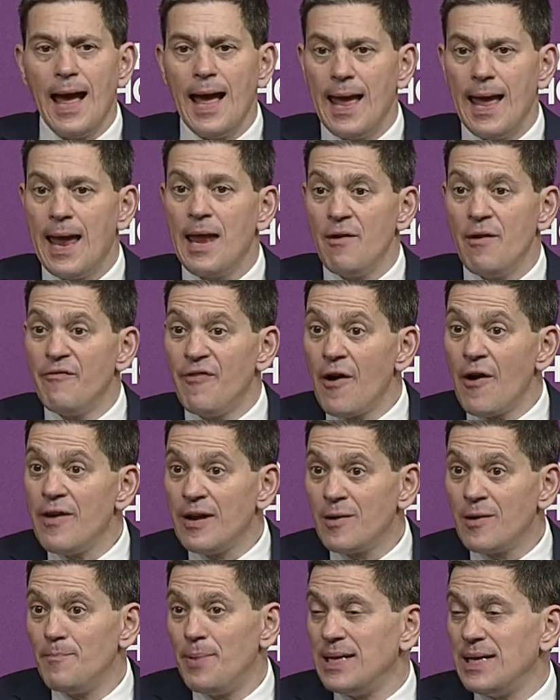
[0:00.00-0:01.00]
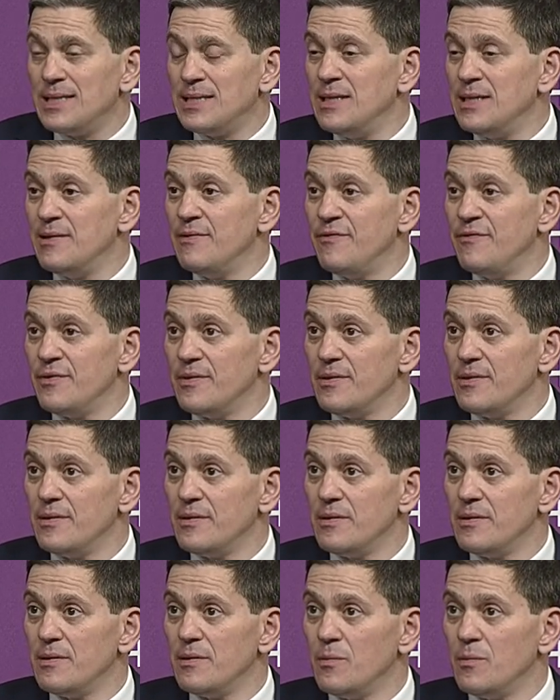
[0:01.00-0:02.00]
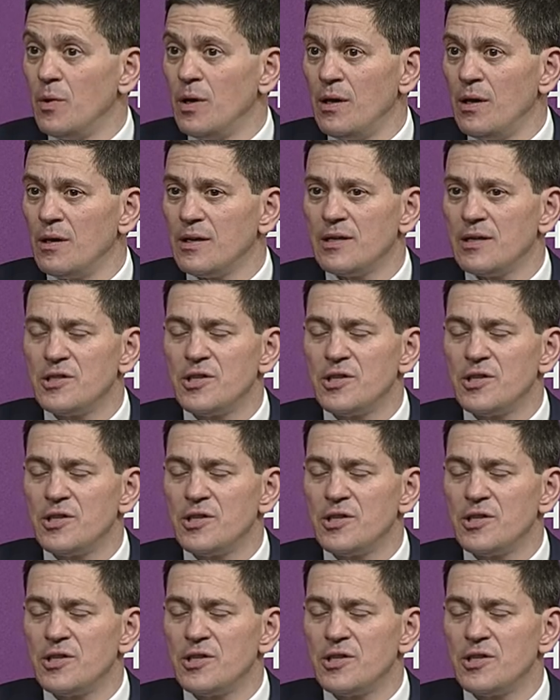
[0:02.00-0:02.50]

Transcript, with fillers: uh, in a very competitive world.